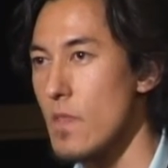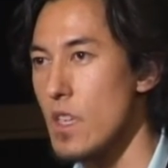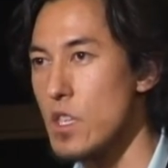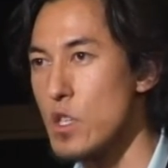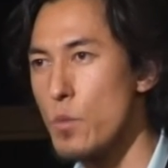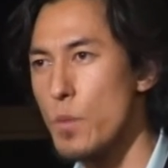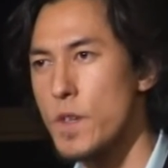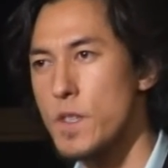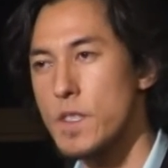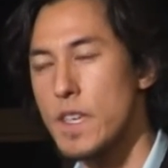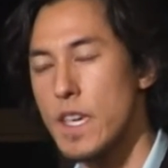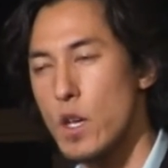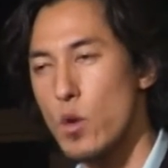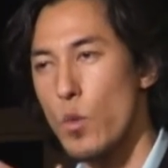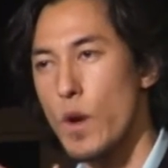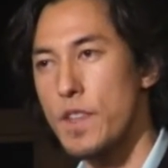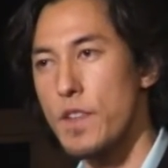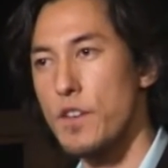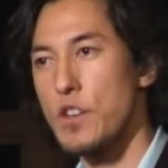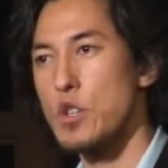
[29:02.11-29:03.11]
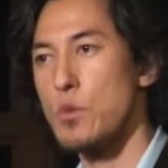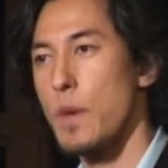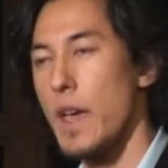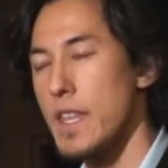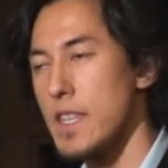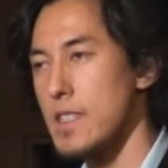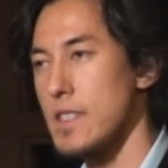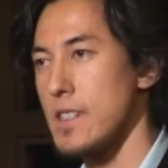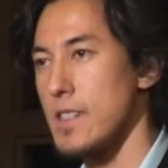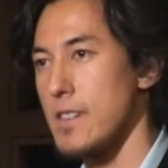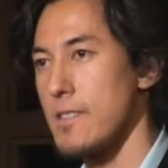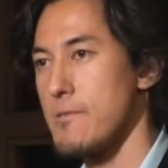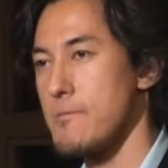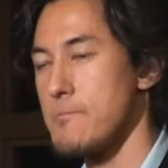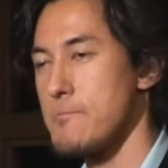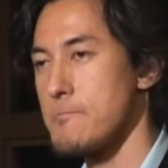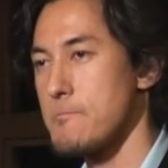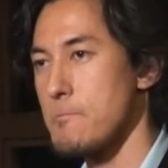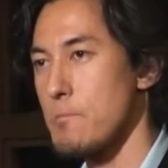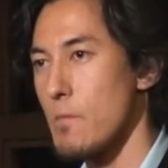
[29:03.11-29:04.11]
You must take away their humanity.
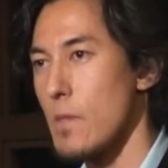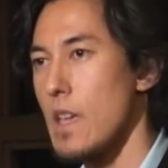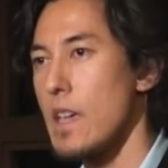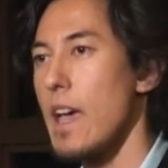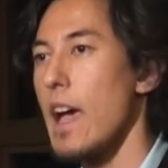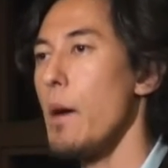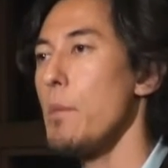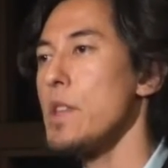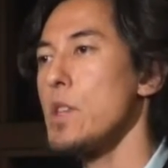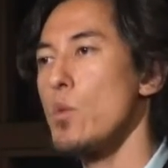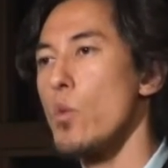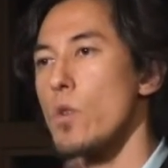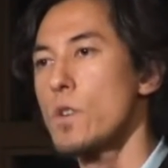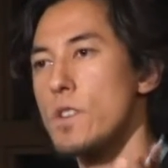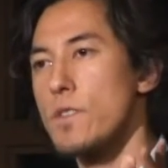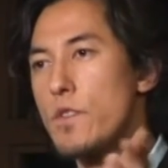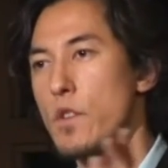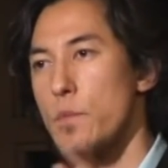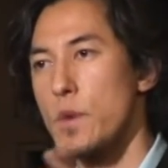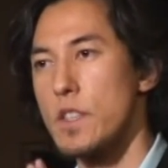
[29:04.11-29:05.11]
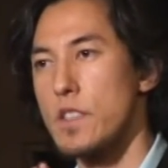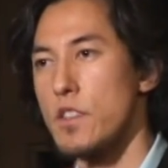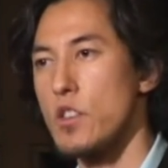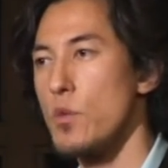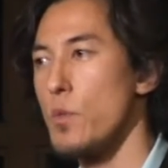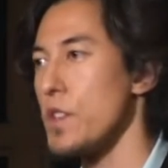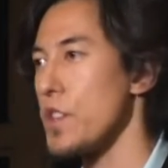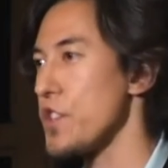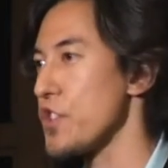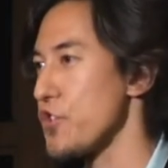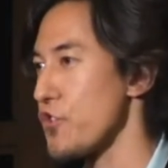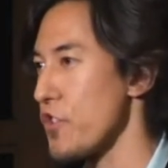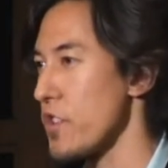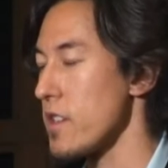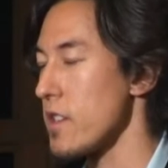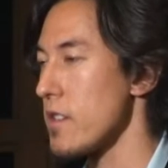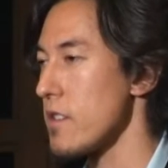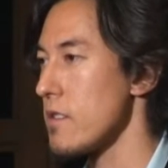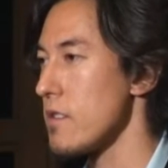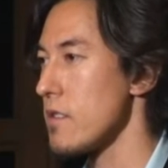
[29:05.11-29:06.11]
How many wars have there been in human history
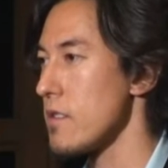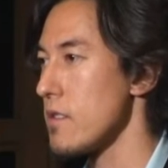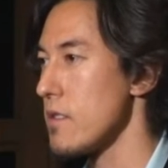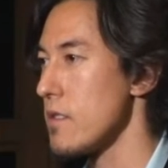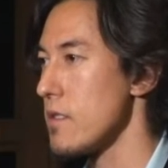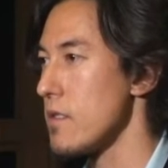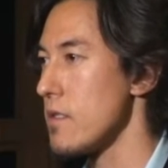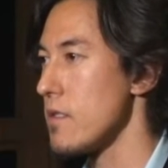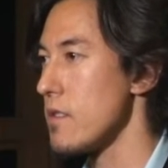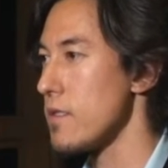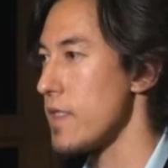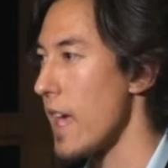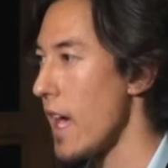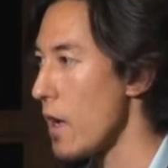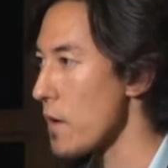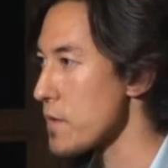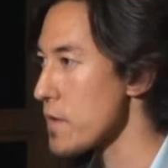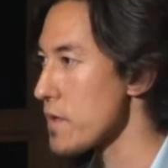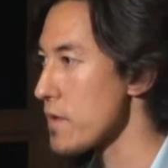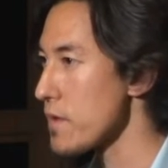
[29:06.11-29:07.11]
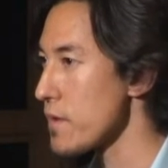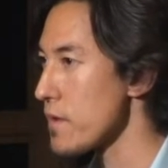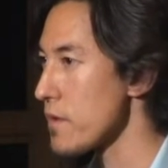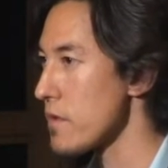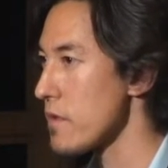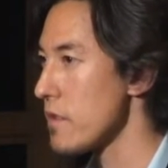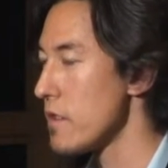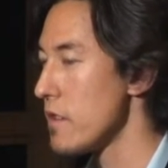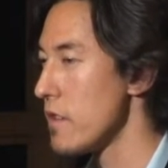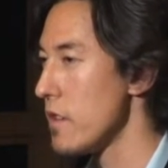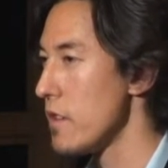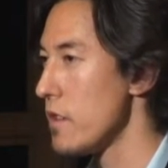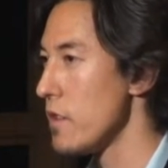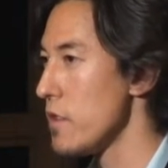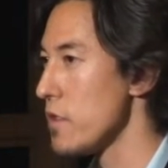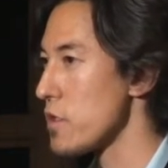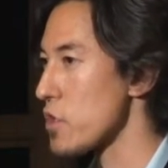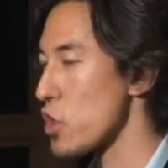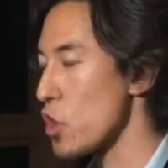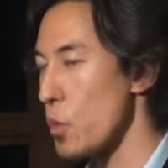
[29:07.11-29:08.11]
again? Thousands?
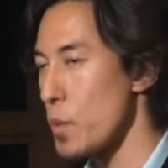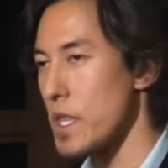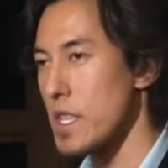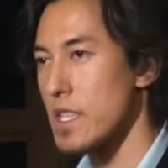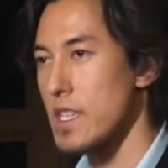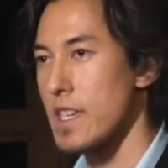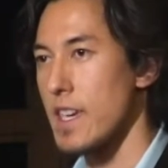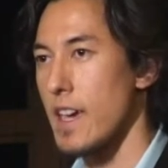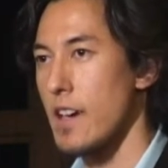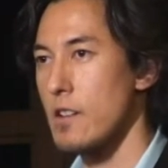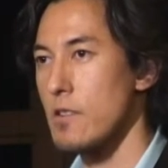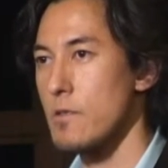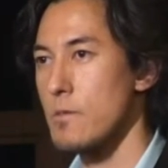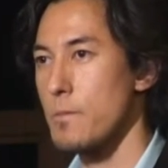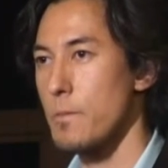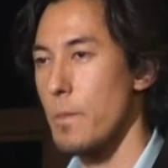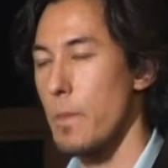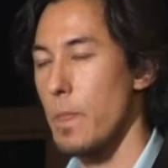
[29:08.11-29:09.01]
Too many to count?